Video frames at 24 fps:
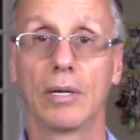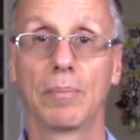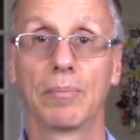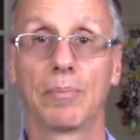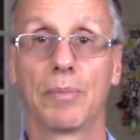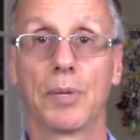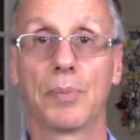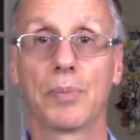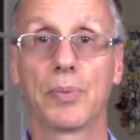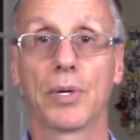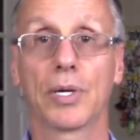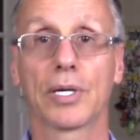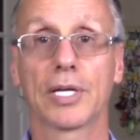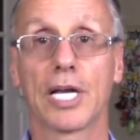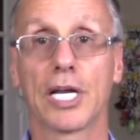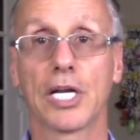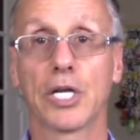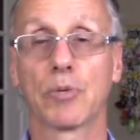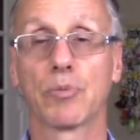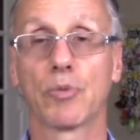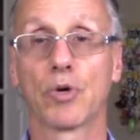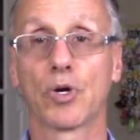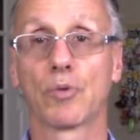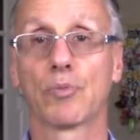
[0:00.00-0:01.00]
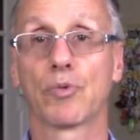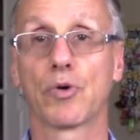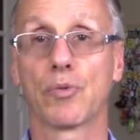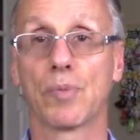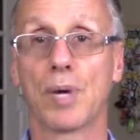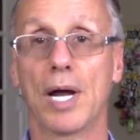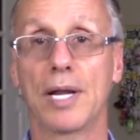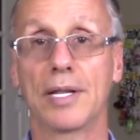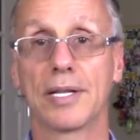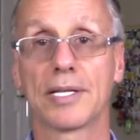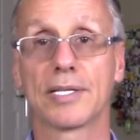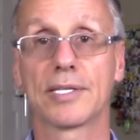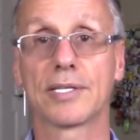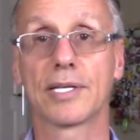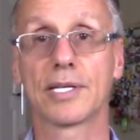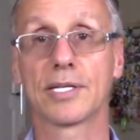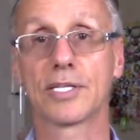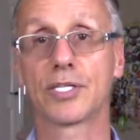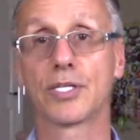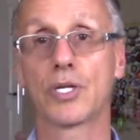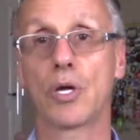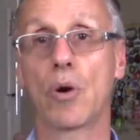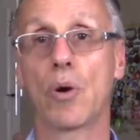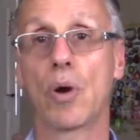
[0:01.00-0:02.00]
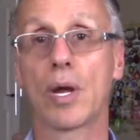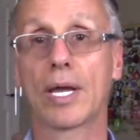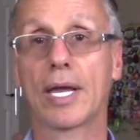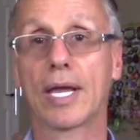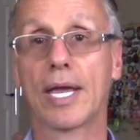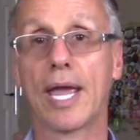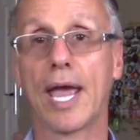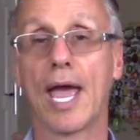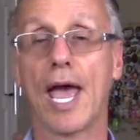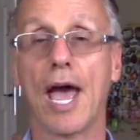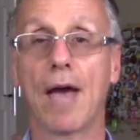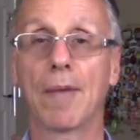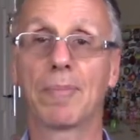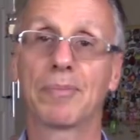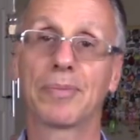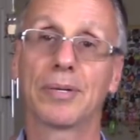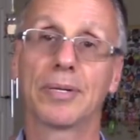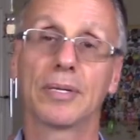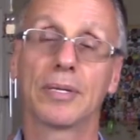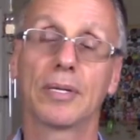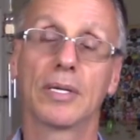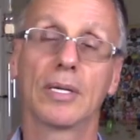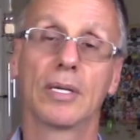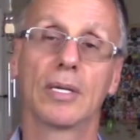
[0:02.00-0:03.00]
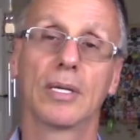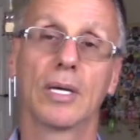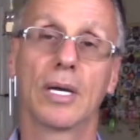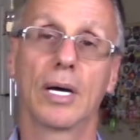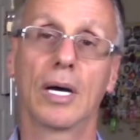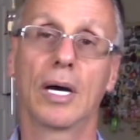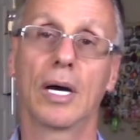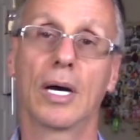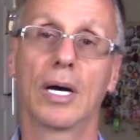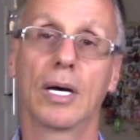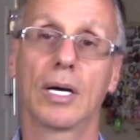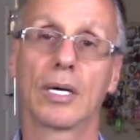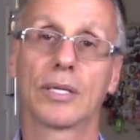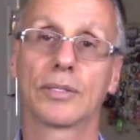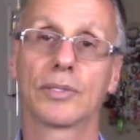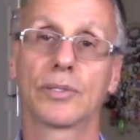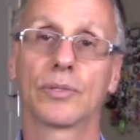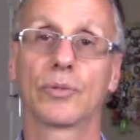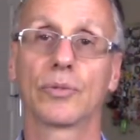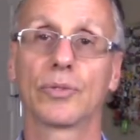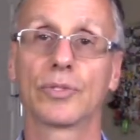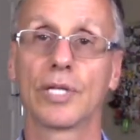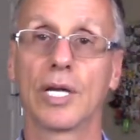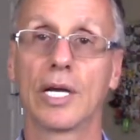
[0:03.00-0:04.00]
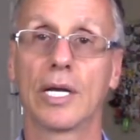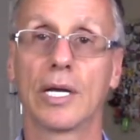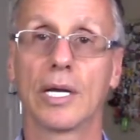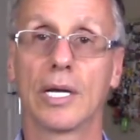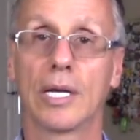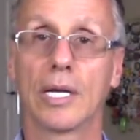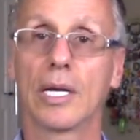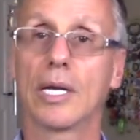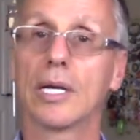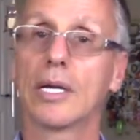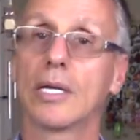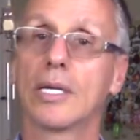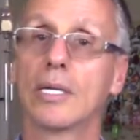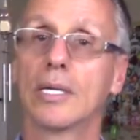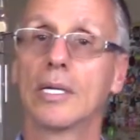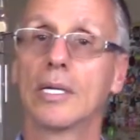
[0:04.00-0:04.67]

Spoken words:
people are getting more and more money. There's no cap to the